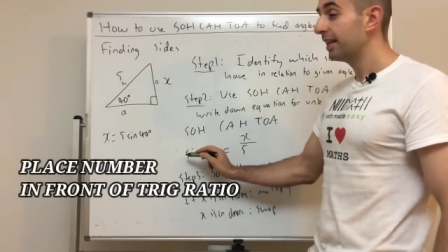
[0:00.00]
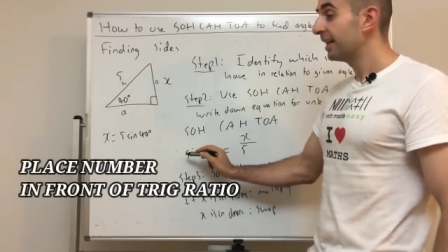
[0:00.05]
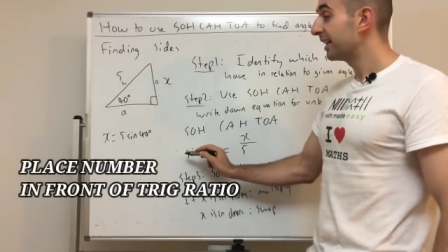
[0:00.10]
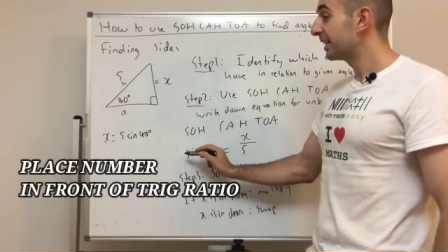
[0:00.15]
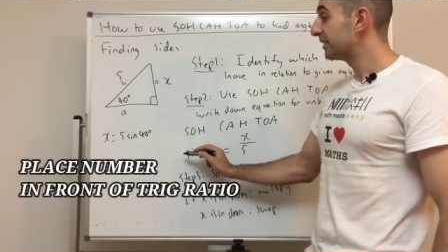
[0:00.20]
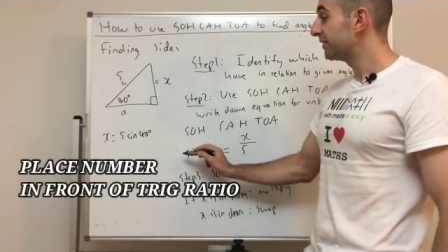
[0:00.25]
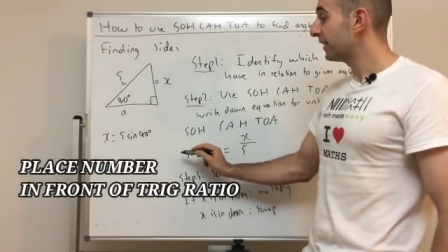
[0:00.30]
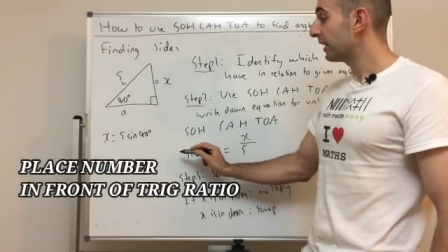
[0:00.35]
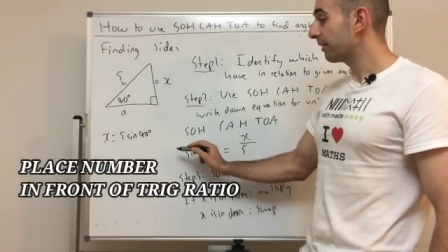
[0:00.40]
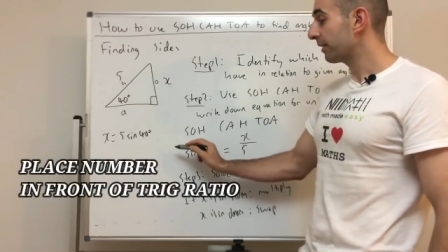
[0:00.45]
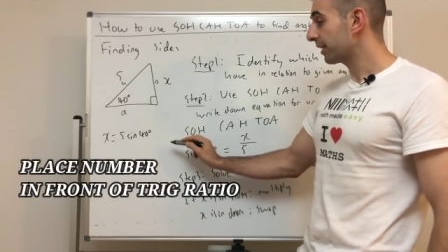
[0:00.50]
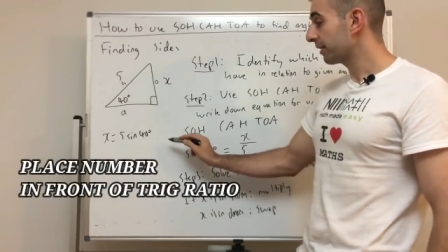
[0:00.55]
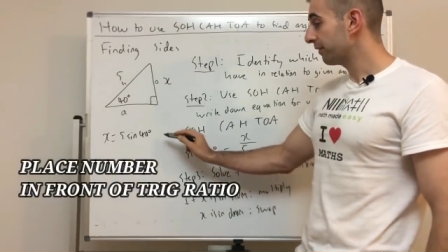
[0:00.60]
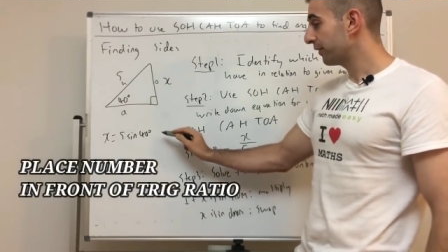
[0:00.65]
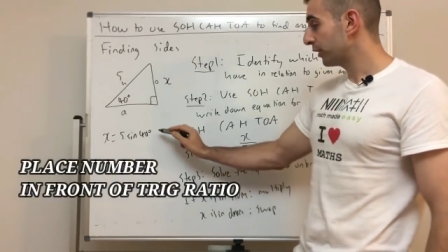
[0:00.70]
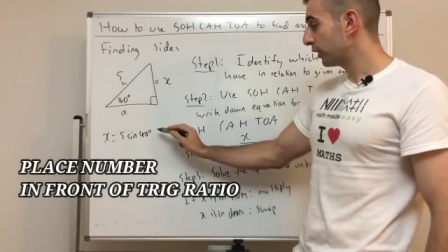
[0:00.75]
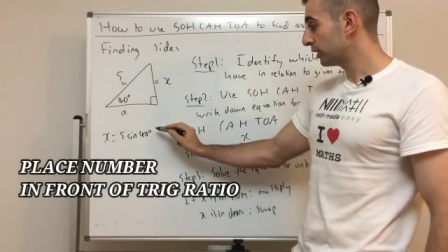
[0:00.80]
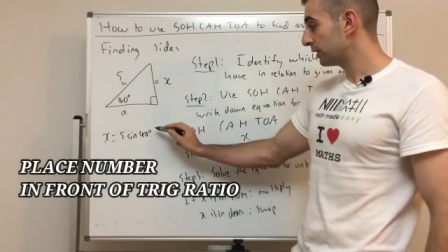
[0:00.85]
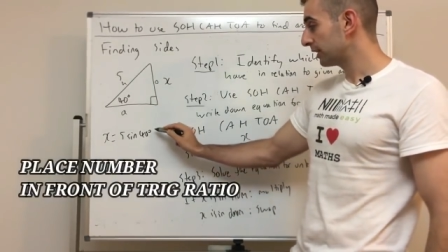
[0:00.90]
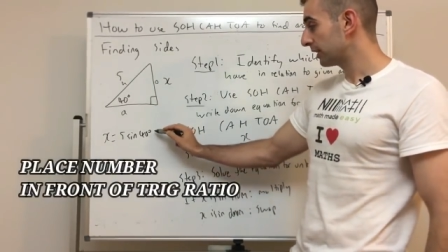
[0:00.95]
It's very
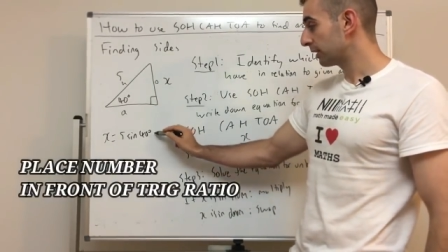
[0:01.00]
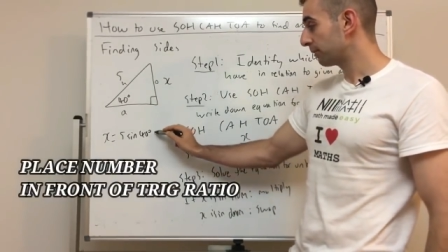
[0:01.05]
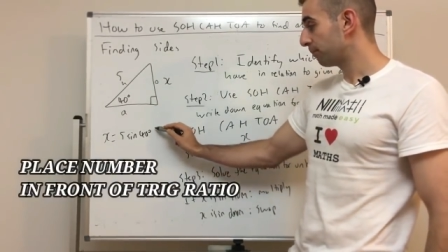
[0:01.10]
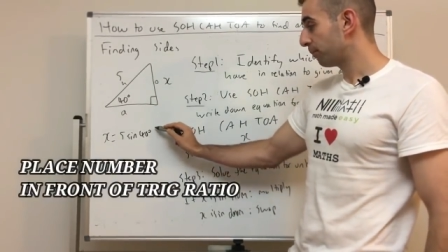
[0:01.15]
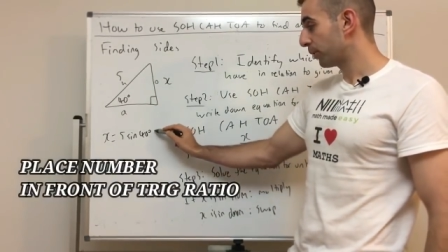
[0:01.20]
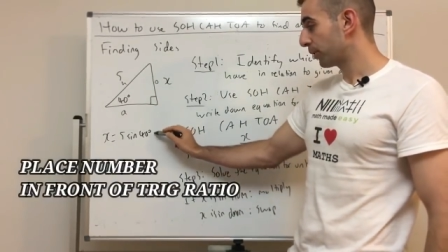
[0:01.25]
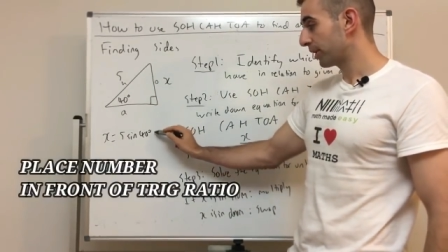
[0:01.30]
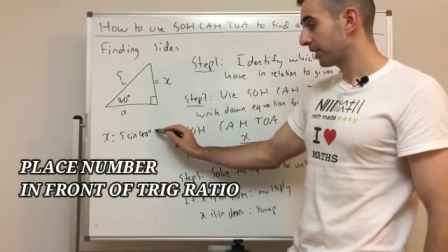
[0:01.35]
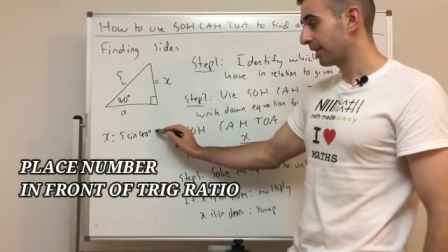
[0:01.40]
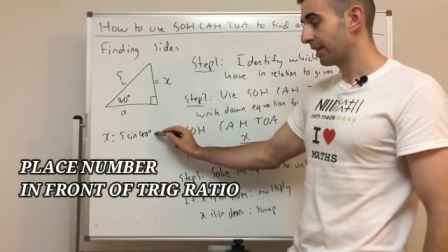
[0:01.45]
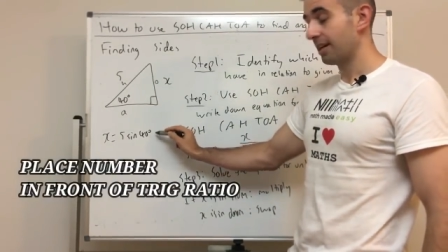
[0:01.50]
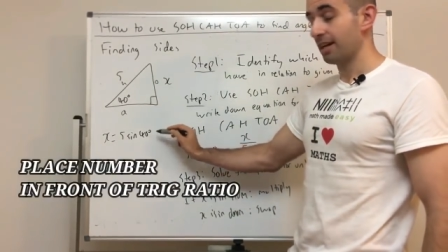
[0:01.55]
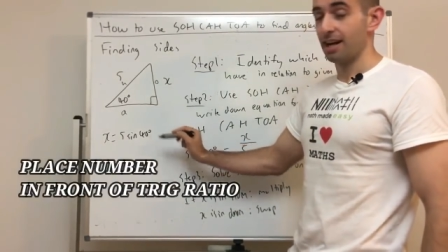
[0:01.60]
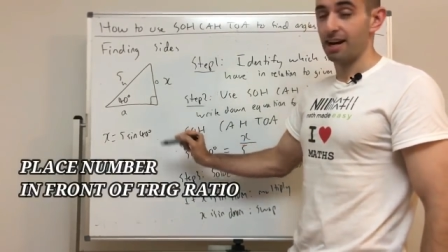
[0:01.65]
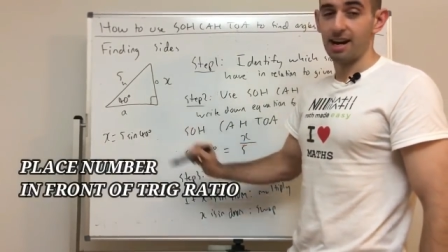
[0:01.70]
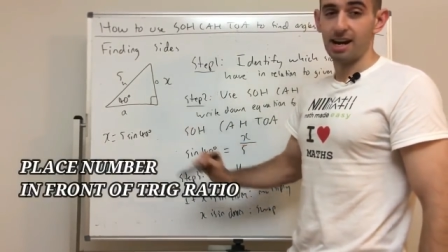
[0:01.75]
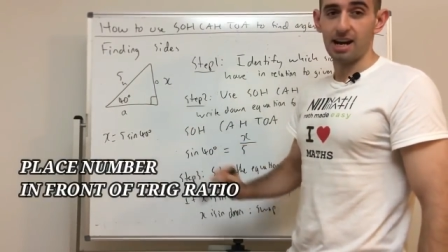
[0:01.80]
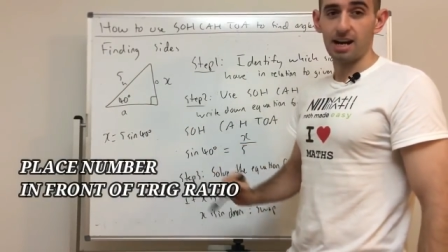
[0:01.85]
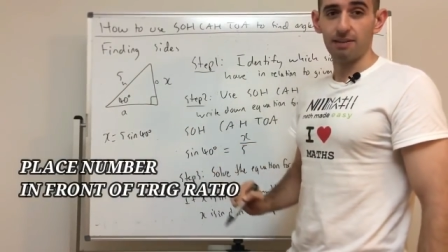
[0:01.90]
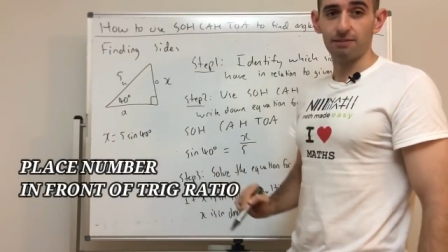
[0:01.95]
confusing to put it
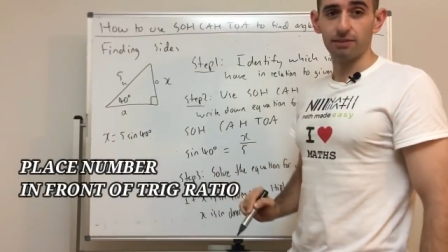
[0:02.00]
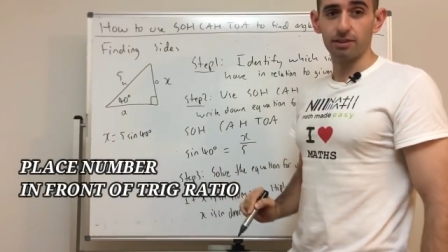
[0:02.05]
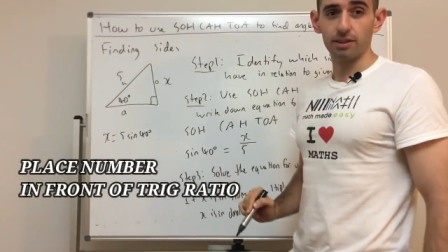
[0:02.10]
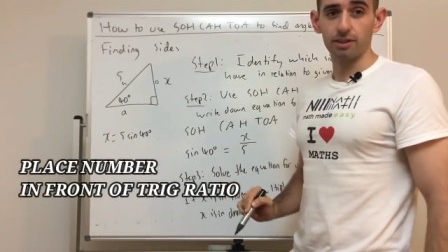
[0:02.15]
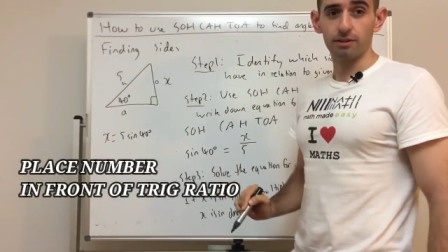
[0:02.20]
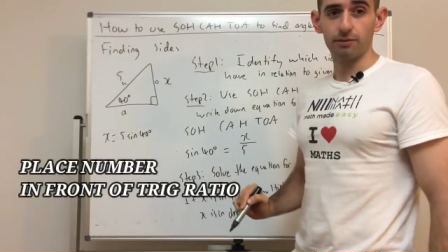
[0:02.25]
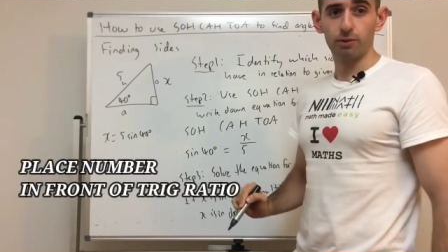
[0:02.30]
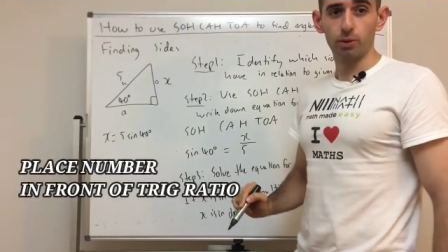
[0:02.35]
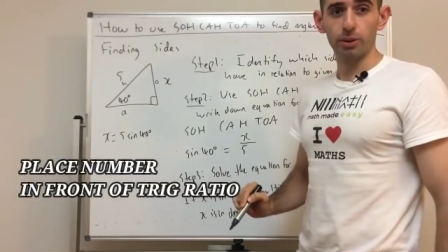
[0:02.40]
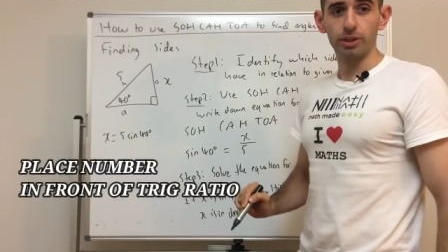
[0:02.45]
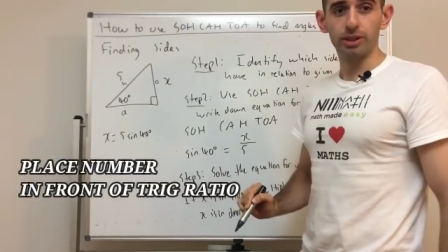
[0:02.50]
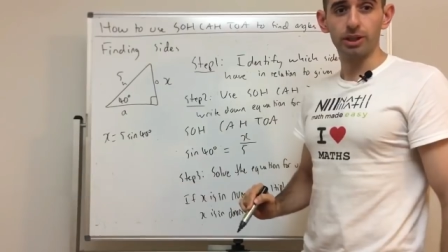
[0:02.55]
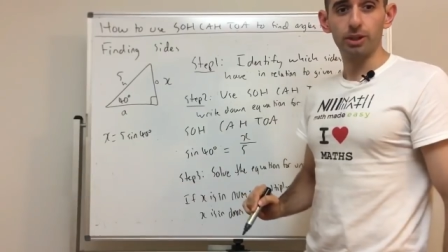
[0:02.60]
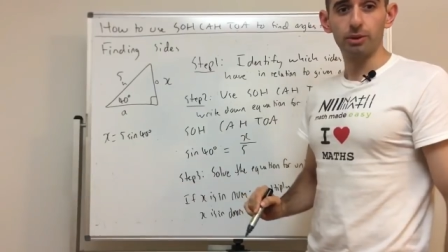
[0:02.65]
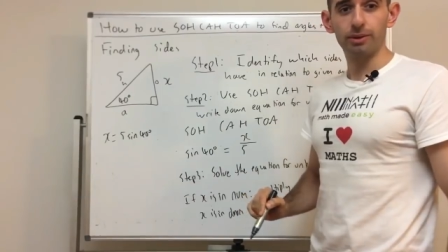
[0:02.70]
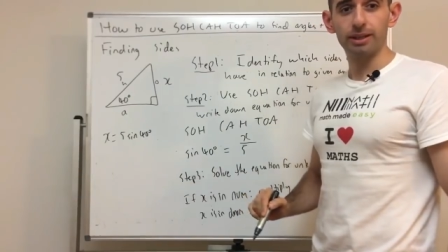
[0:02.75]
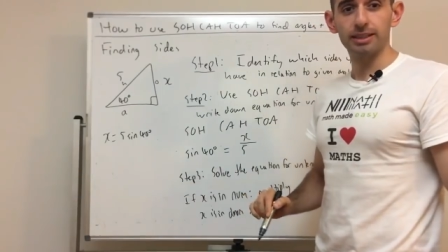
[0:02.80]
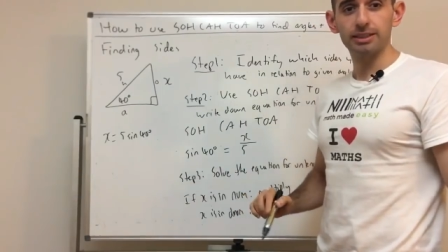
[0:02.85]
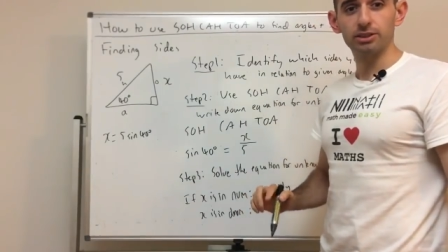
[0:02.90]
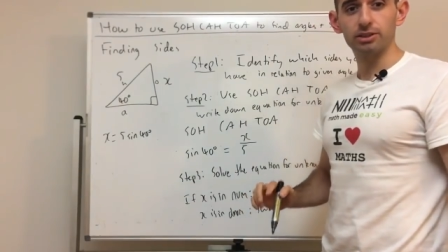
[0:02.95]
after the 40
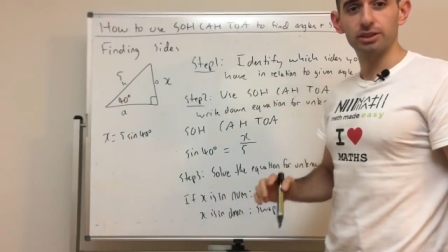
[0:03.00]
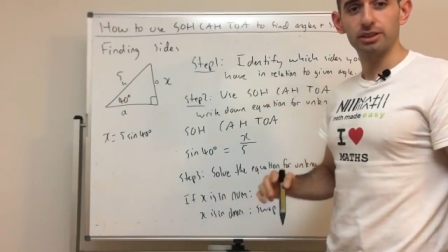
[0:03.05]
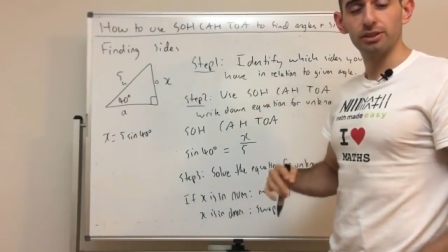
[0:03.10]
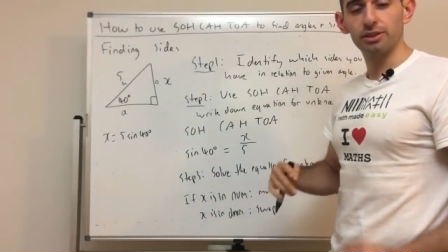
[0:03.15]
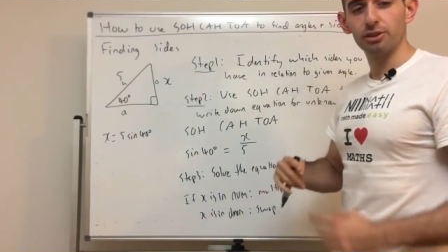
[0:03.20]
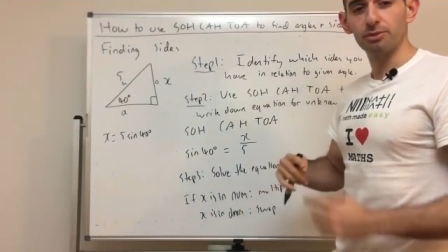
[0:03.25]
degrees because